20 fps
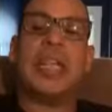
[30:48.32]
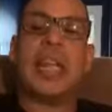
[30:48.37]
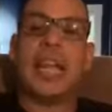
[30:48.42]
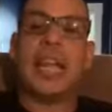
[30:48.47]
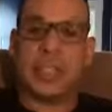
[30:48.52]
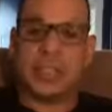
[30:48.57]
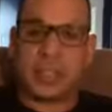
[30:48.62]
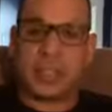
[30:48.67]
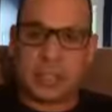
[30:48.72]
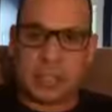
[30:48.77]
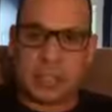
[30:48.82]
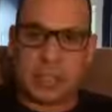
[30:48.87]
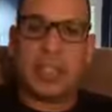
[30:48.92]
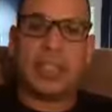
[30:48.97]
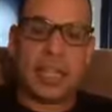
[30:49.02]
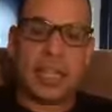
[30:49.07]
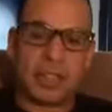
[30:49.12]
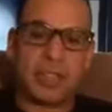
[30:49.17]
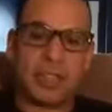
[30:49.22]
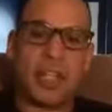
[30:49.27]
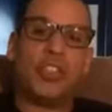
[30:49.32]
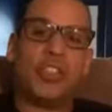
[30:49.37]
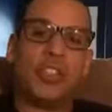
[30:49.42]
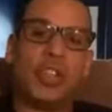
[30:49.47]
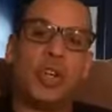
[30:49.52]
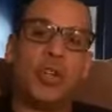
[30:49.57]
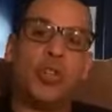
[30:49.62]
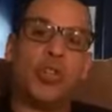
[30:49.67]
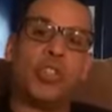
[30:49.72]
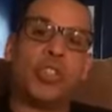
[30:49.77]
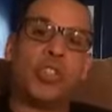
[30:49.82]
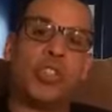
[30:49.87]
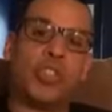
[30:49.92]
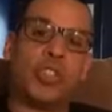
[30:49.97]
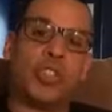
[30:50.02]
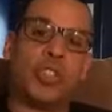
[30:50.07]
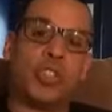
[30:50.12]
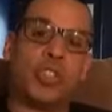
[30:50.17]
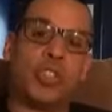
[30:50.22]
Yes. So, so